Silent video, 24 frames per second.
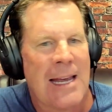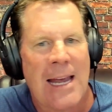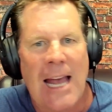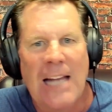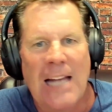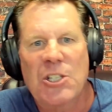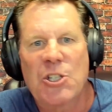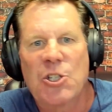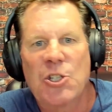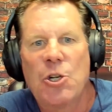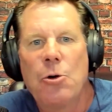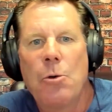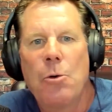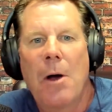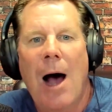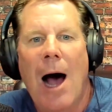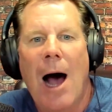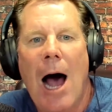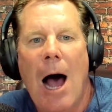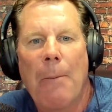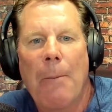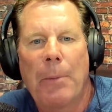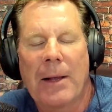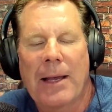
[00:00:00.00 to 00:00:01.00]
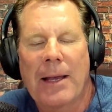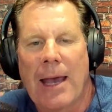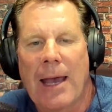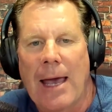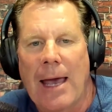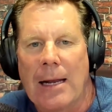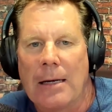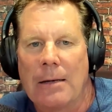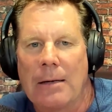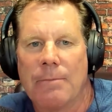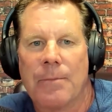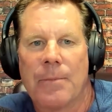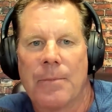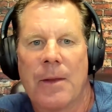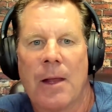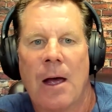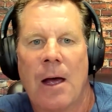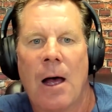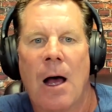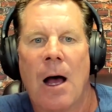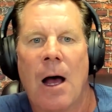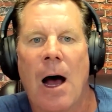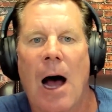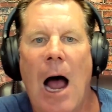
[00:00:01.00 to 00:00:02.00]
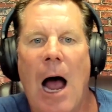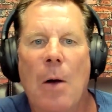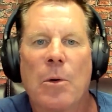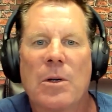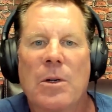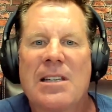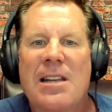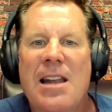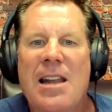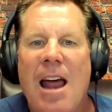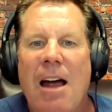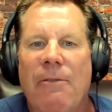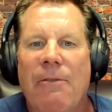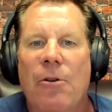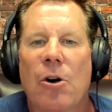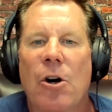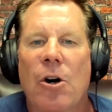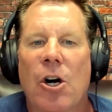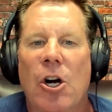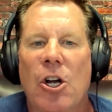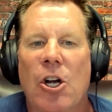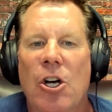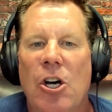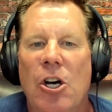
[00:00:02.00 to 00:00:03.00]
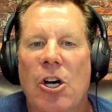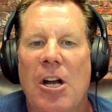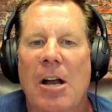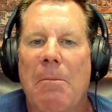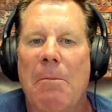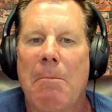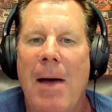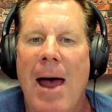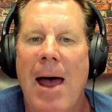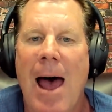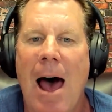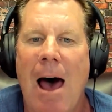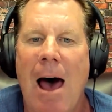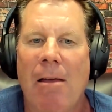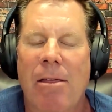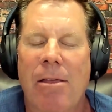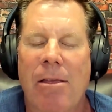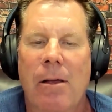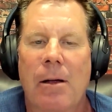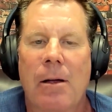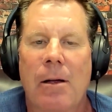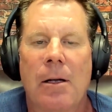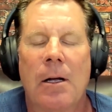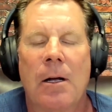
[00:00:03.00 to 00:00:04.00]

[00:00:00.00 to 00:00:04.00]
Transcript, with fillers: It's too complicated. I was never good at math.